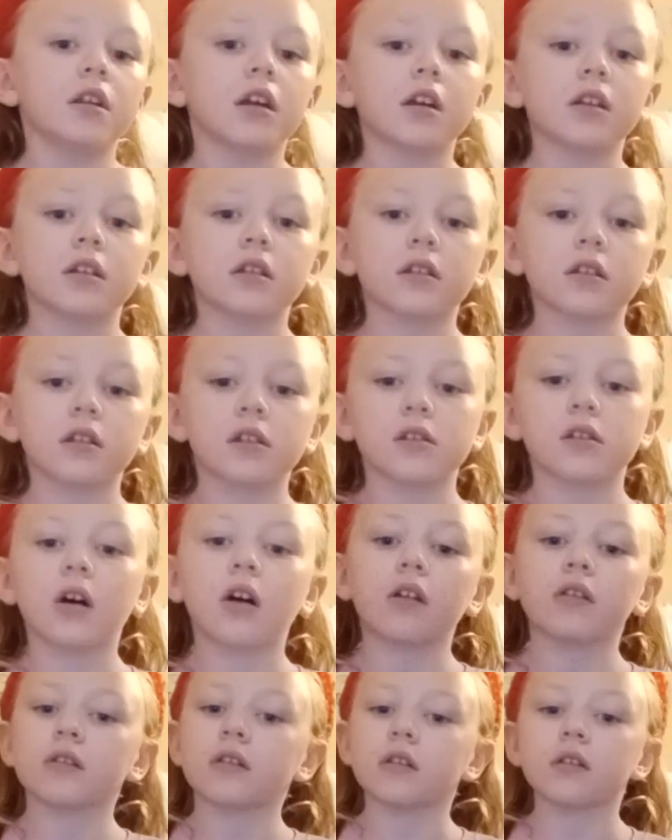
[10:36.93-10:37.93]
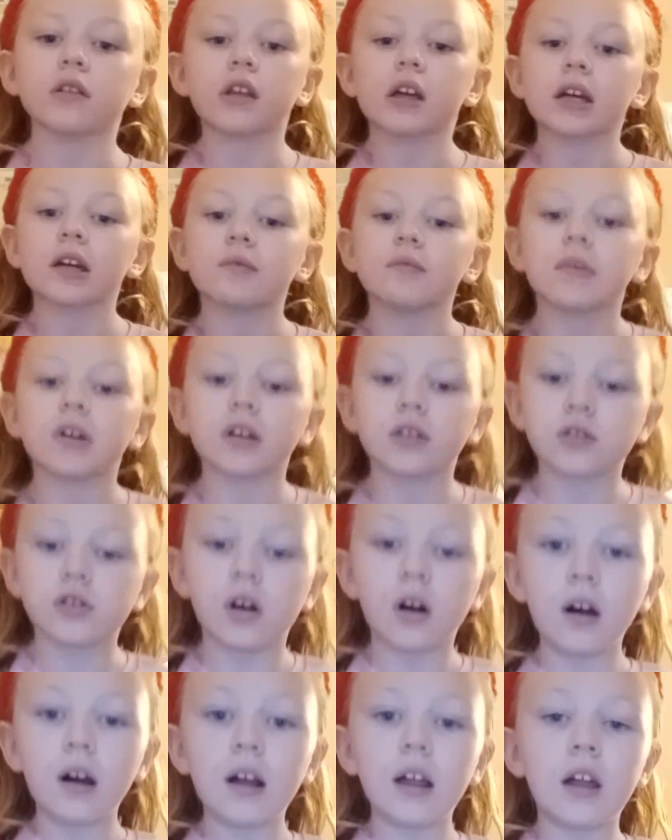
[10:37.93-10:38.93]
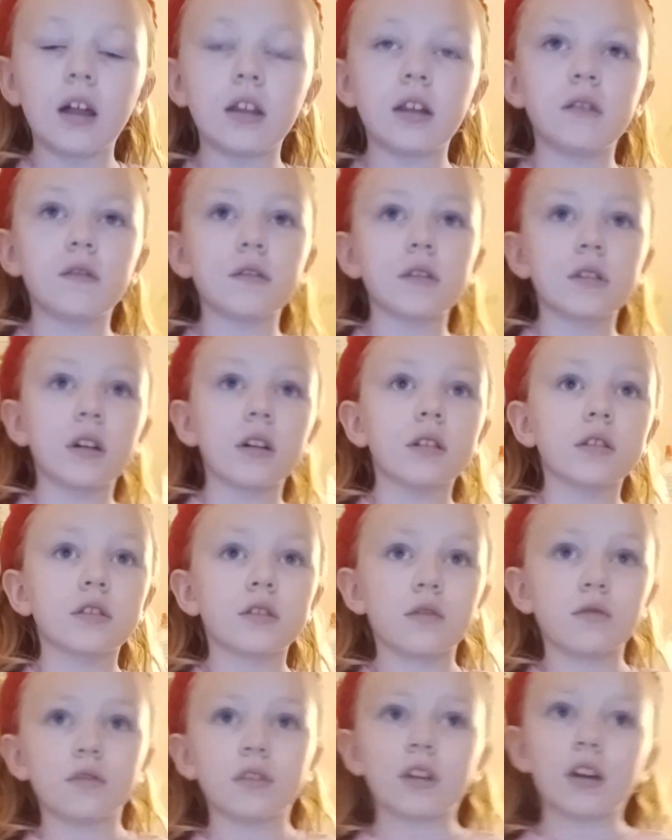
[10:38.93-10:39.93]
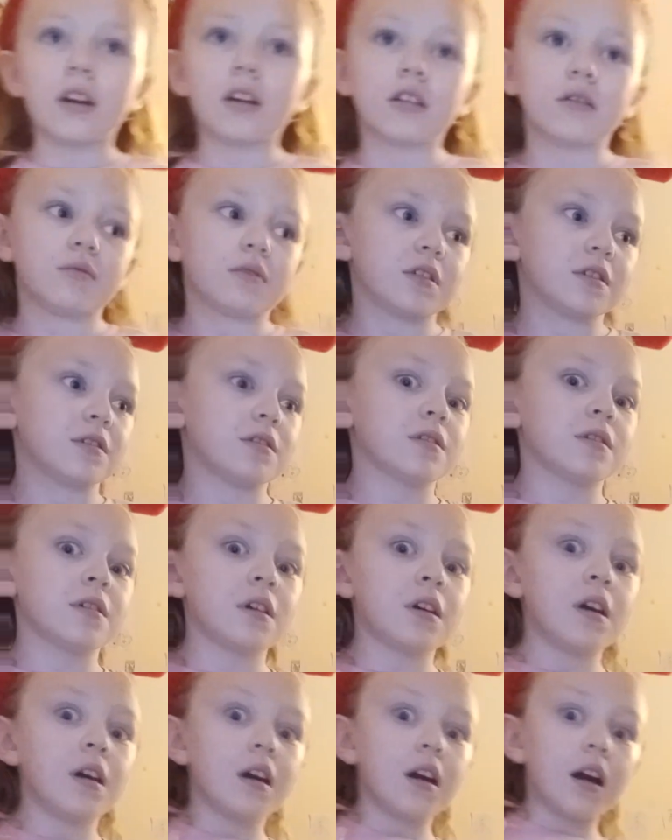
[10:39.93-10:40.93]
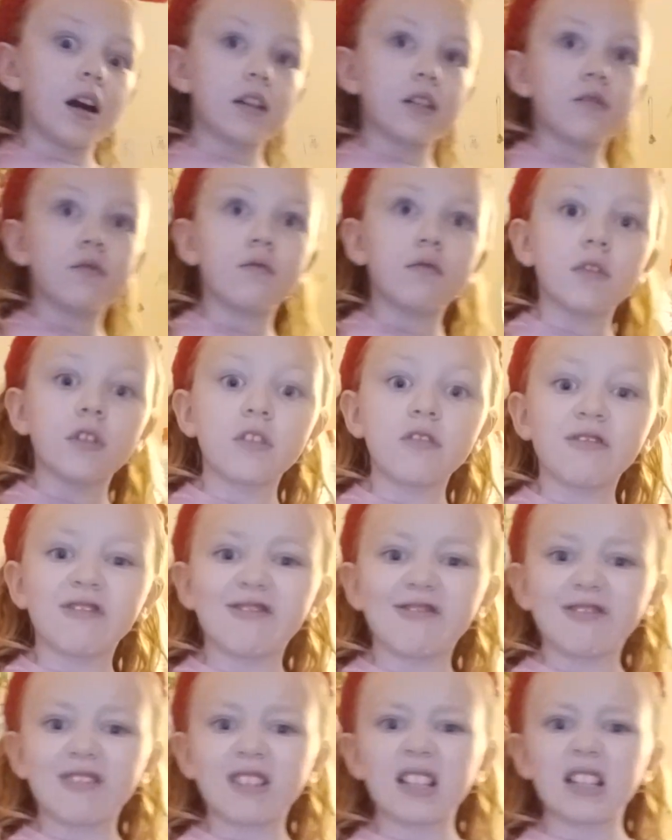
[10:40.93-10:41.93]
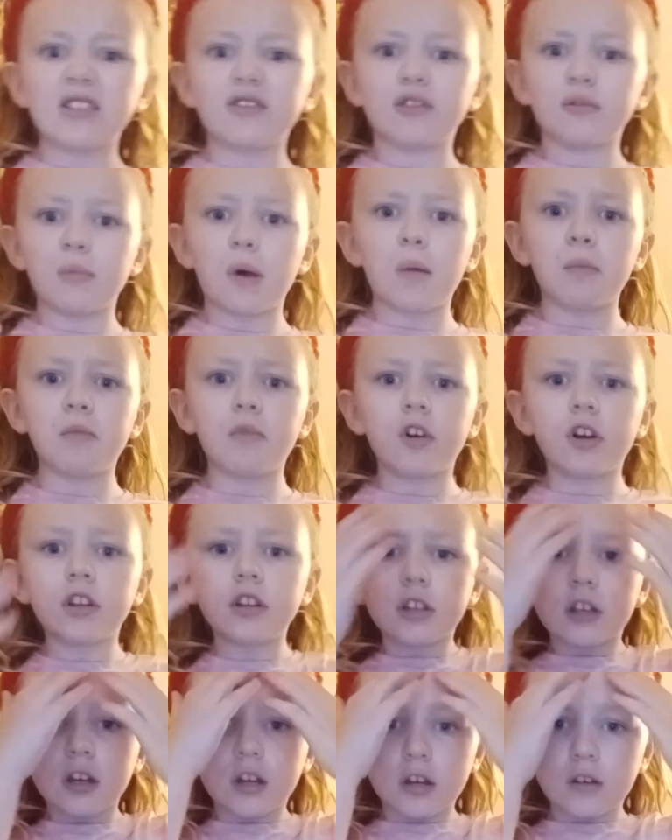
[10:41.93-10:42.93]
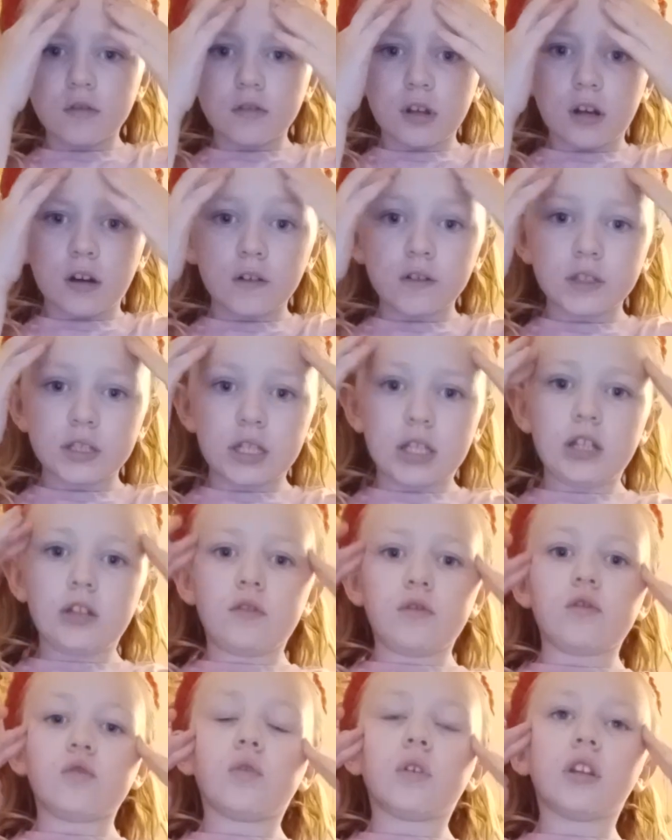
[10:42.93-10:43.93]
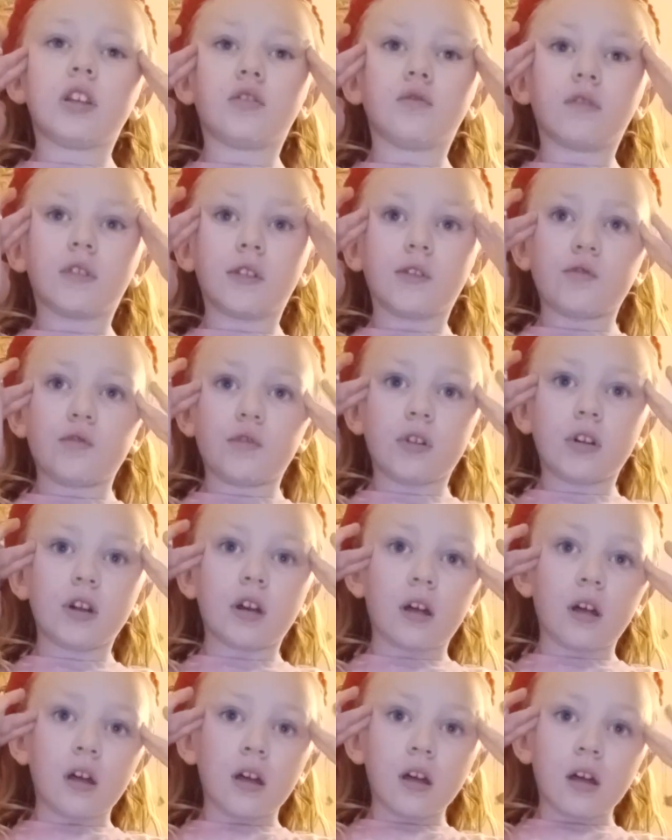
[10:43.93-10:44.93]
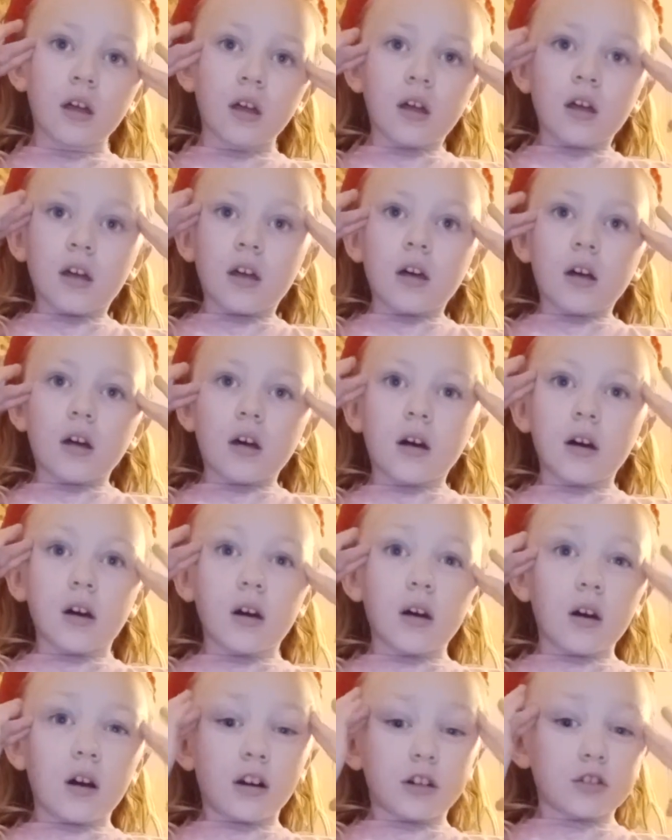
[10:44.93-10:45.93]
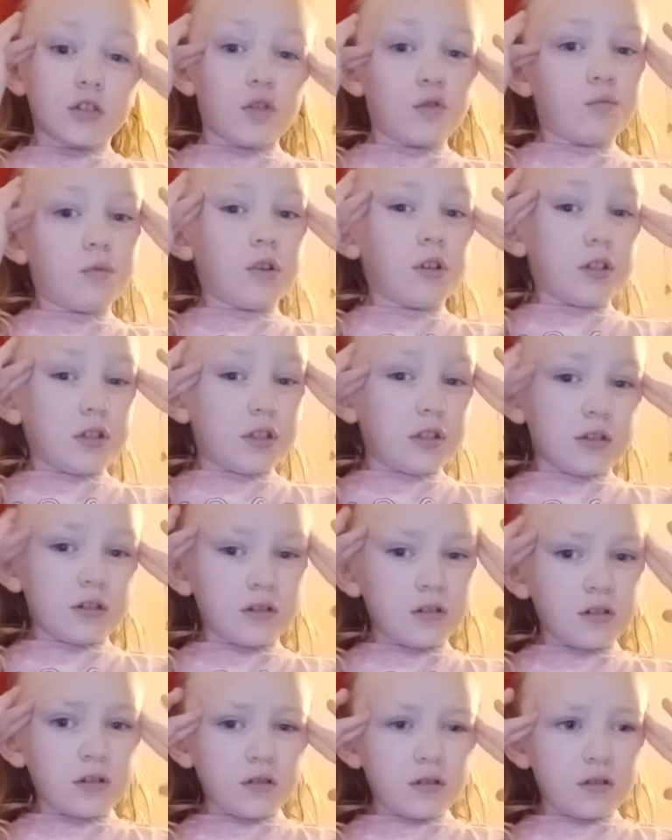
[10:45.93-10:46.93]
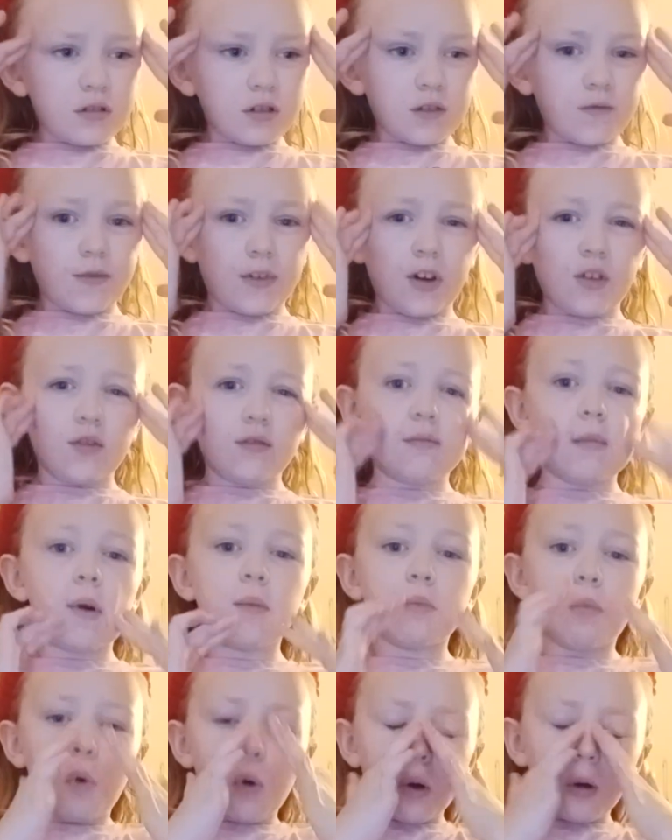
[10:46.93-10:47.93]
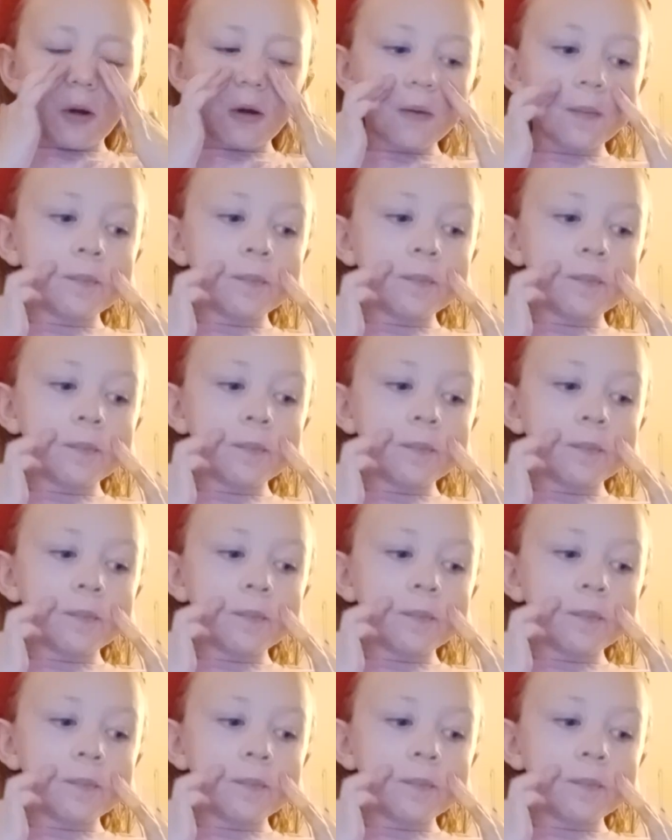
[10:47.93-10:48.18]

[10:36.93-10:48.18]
the doctor taking me a shot, and it was like so scary because I didn't really remember anything of that. It was in 2023, October, I think, if I remember.